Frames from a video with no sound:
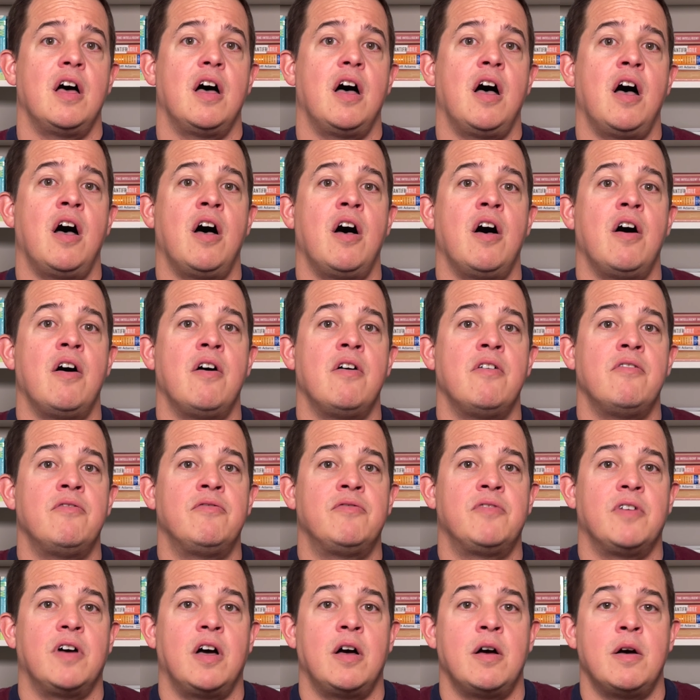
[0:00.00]

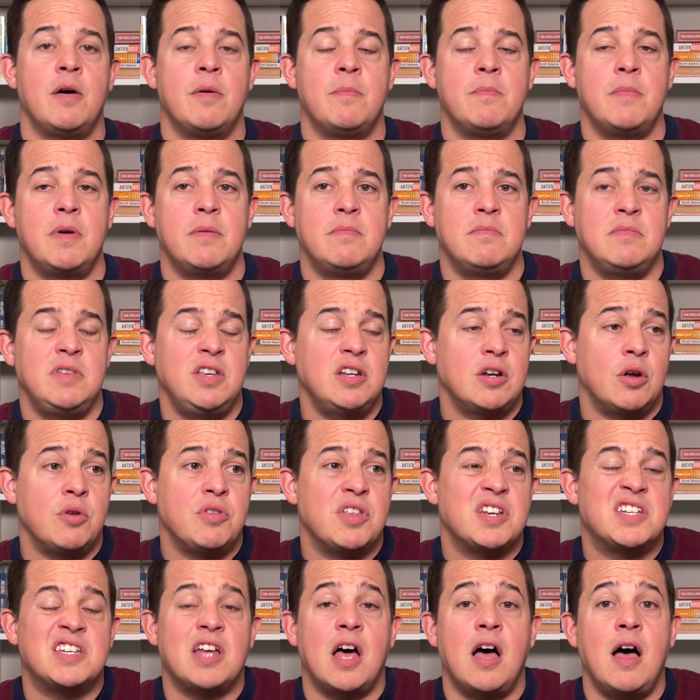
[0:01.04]
of
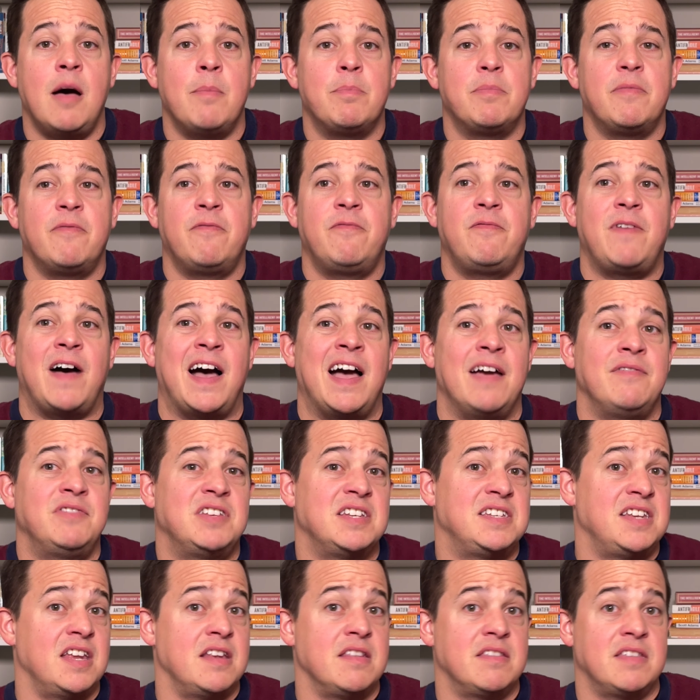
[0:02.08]
the top 5 to
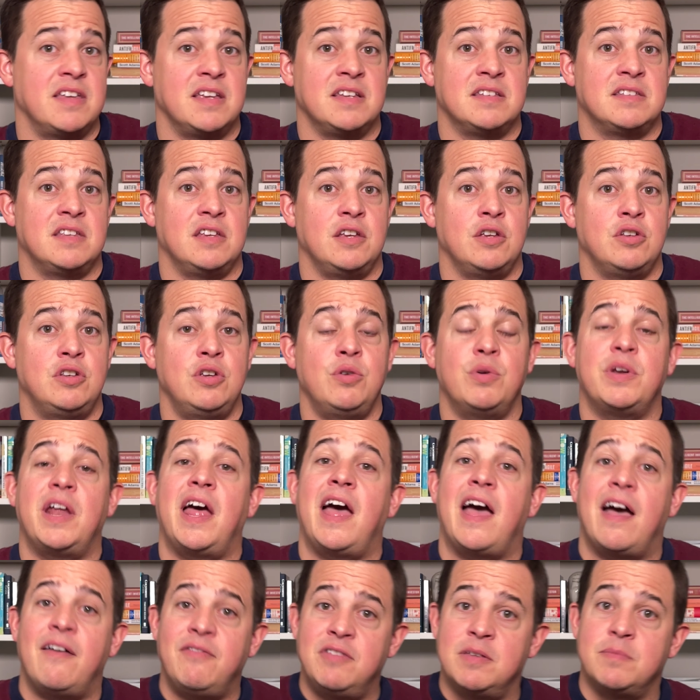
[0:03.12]
10 things that you do and
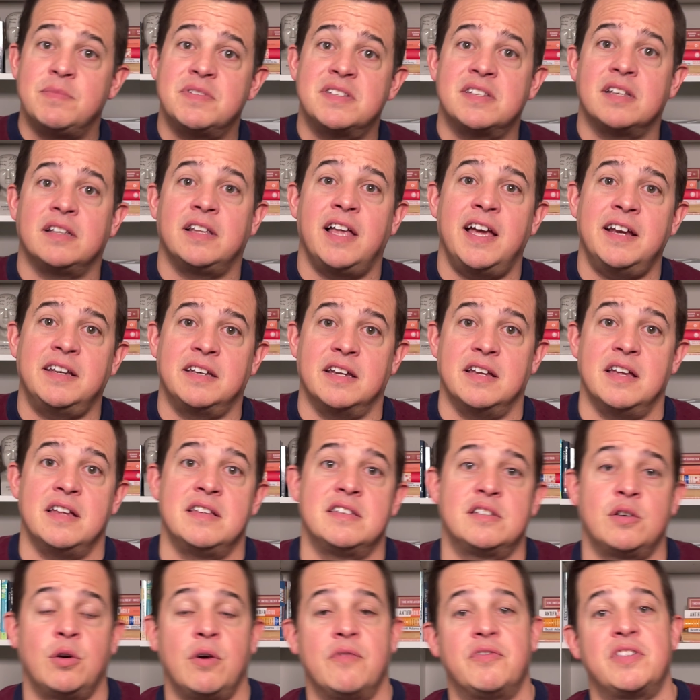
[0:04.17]
have them select it.
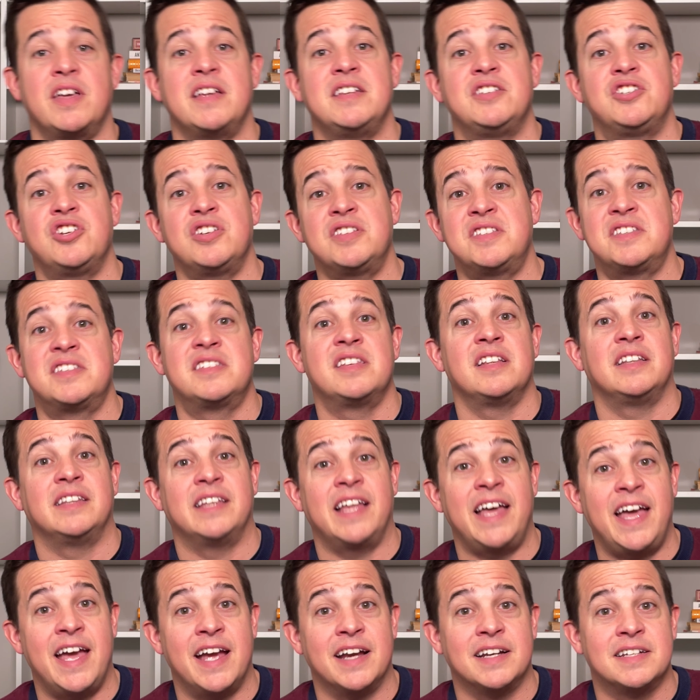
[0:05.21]
And so if they just
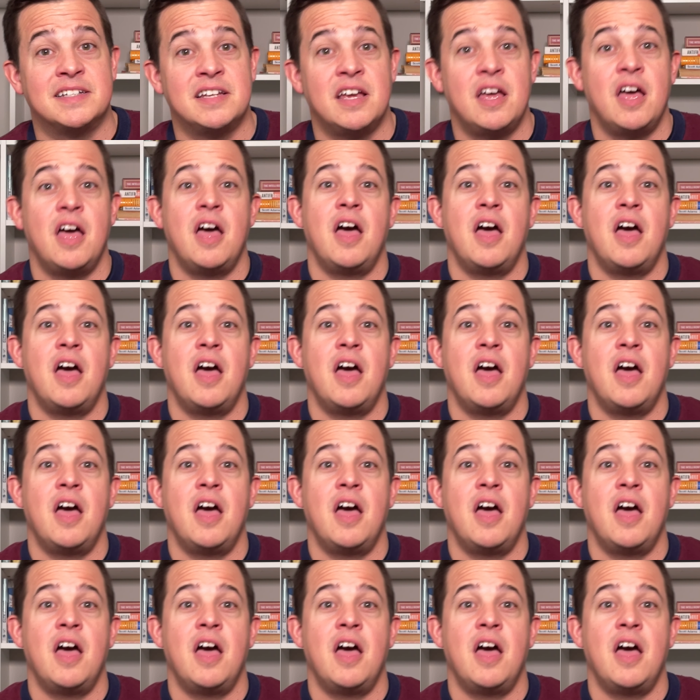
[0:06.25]
select